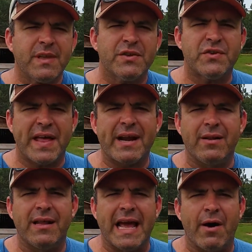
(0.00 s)
So that'll
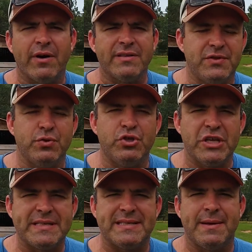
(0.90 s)
allow us to
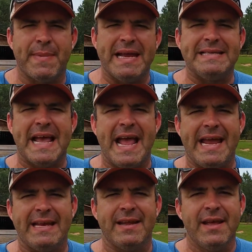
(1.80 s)
just
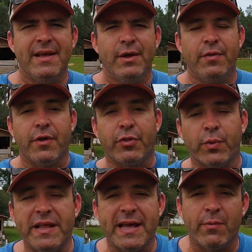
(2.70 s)
maintain the
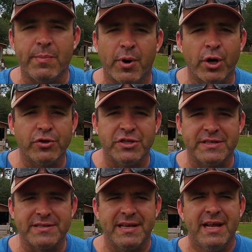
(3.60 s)
3 that we
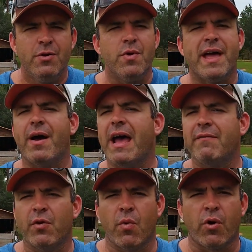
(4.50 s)
purchase without
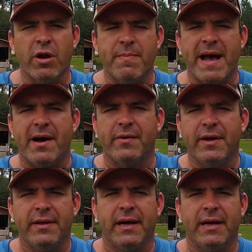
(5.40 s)
having to worry about
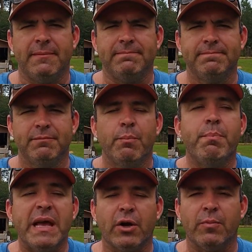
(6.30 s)

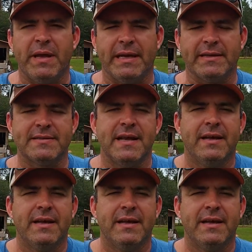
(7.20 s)
bigger pigs.